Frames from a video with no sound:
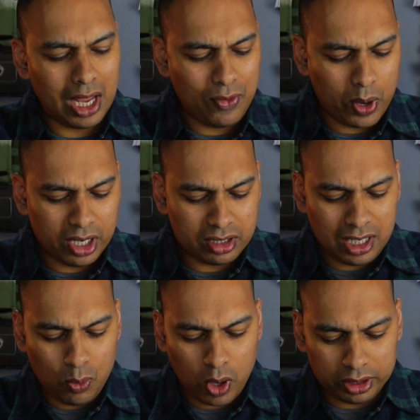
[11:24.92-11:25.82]
If you want to
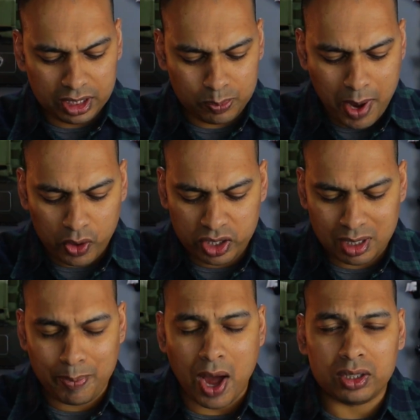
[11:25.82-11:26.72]
see what this pouch is
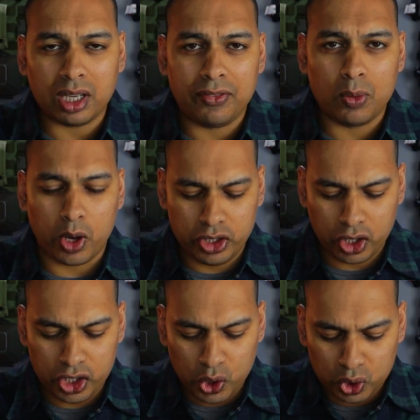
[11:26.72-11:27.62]
about, if you're
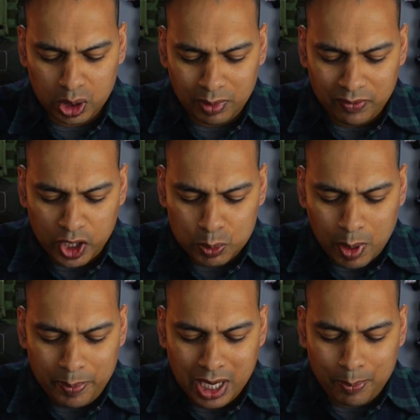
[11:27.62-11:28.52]
watching on YouTube, the video's
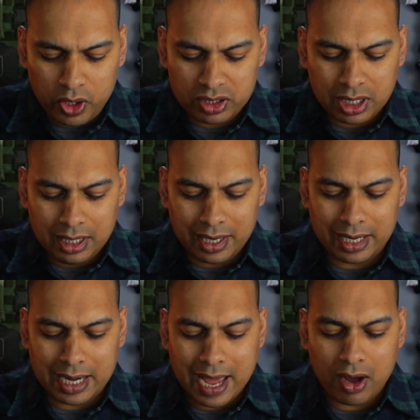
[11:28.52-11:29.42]
popping up on your screen
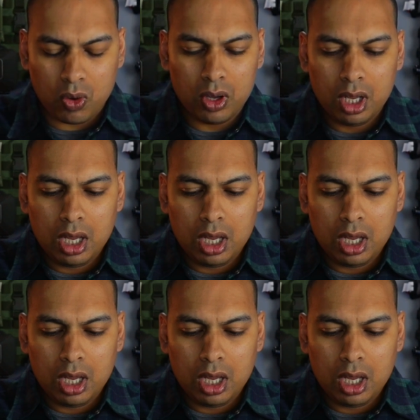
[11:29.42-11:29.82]
right now.